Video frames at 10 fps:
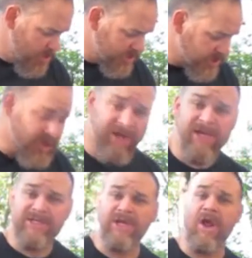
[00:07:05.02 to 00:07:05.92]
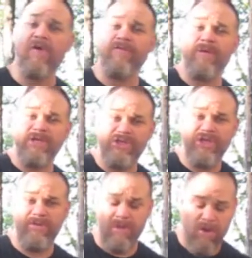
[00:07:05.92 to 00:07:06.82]
so that it doesn't get all over my
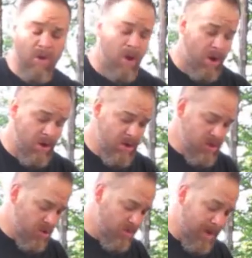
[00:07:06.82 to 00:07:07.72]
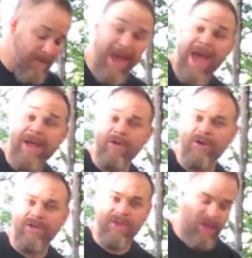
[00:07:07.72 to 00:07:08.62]
shit in my car or my pack or
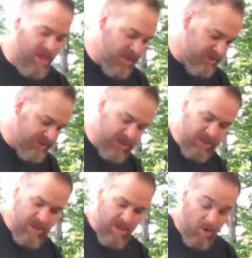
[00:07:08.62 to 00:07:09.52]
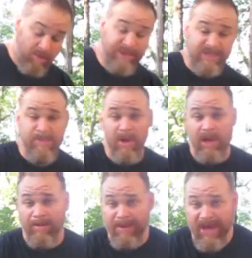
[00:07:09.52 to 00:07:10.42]
anything else. I don't want to be smelling
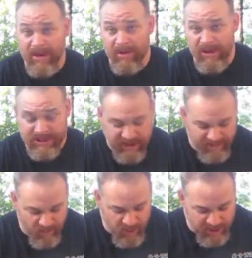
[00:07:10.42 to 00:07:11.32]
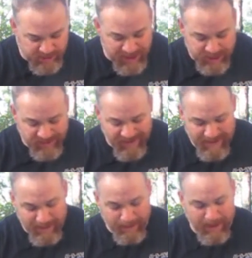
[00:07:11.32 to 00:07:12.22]
like bacon grease everywhere, especially if I'm
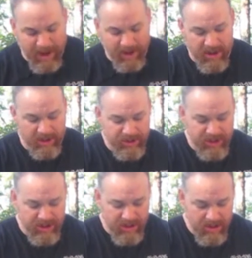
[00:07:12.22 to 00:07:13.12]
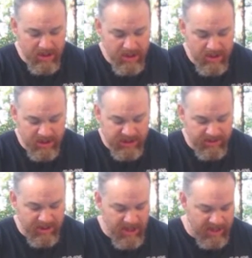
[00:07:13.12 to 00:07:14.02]
up in bear country or
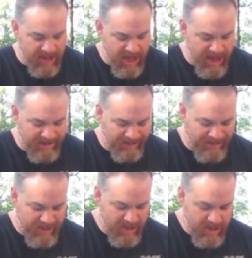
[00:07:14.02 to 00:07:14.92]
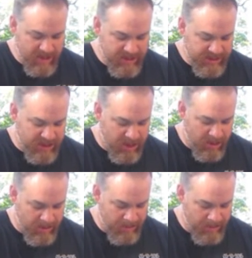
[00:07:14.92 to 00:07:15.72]
something like that. So